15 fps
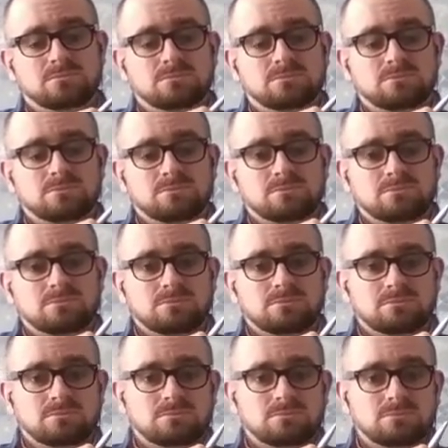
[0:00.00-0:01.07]

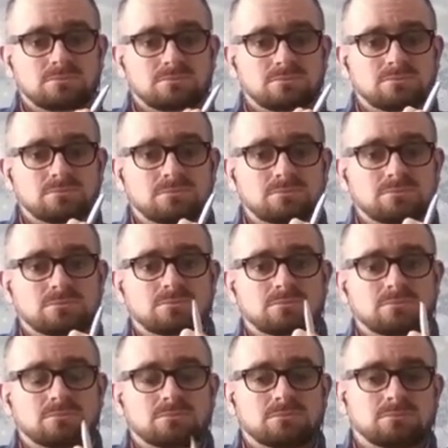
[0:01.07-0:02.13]

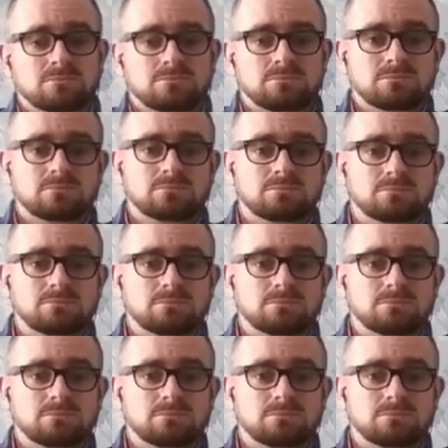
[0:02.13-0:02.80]
[no speech]